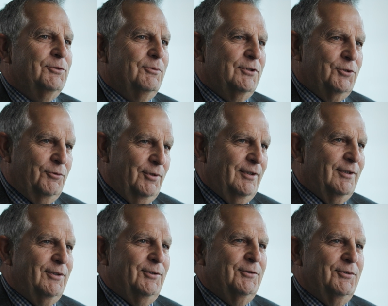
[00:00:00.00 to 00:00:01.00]
it was
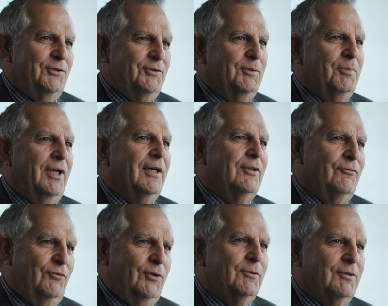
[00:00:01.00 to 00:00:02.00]
critical to the
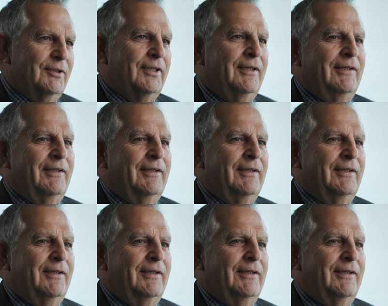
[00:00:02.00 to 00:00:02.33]
path forward.